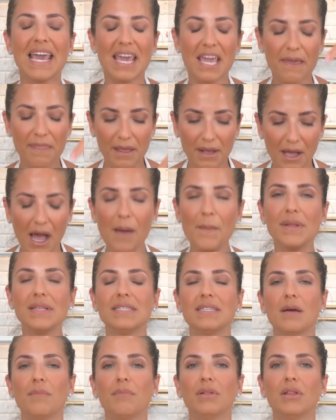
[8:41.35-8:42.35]
in the
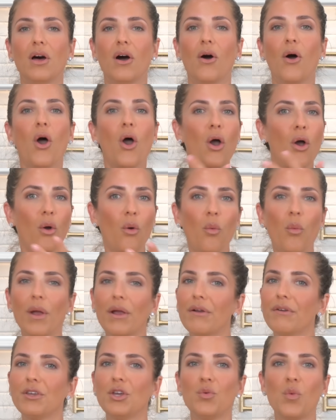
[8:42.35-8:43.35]
comments down below,
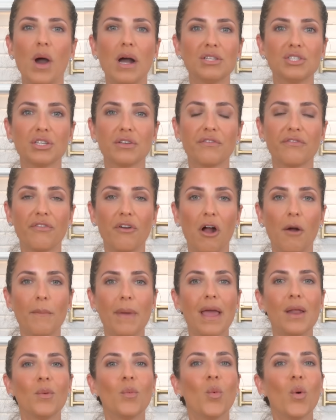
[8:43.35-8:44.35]
where are you watching from
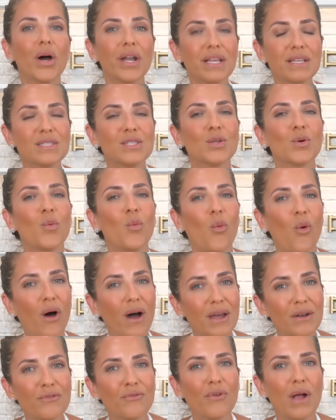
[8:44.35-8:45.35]
and what is the
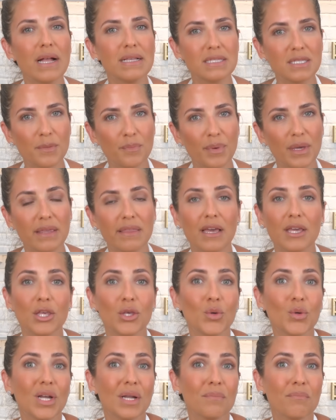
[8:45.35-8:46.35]
one recipe that
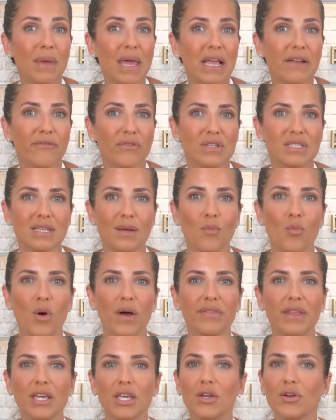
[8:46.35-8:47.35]
you can make for
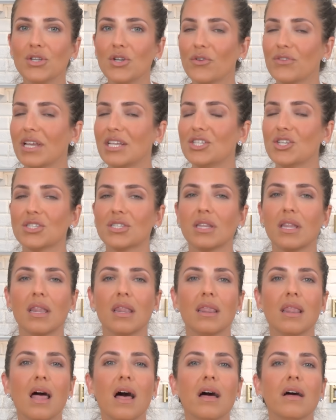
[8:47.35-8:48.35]
someone that you know they just
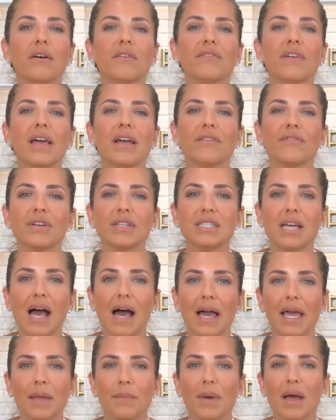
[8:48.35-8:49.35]
love every
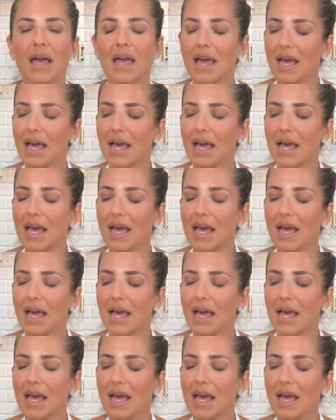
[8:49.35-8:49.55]
time?